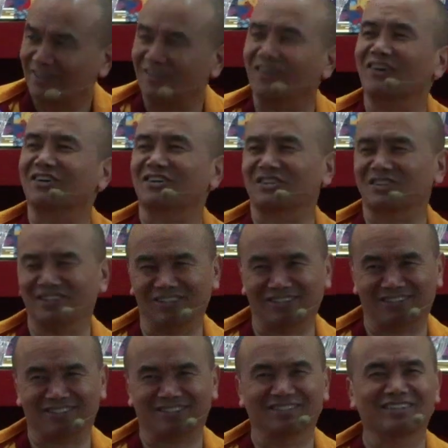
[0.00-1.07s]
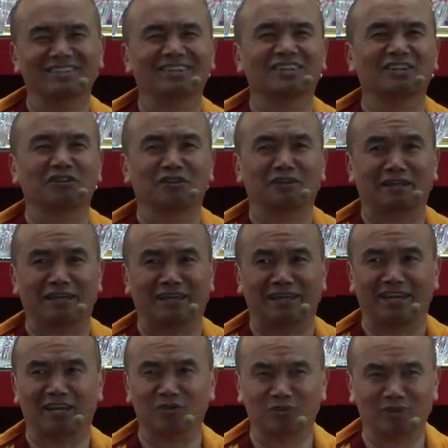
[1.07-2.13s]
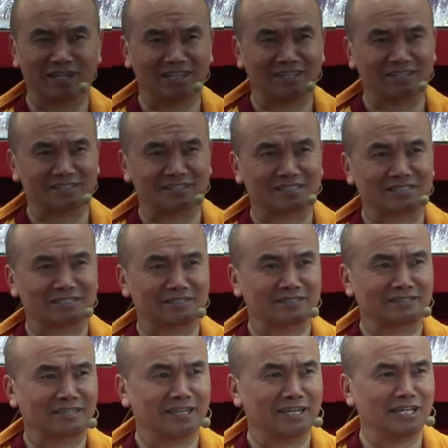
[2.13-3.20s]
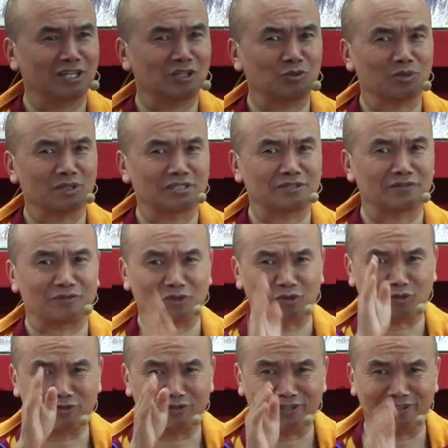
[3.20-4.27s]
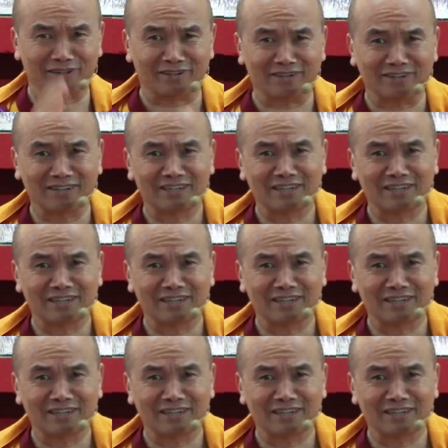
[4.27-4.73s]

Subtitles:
Oh, you good. Anyone else? Entity-wise different over there.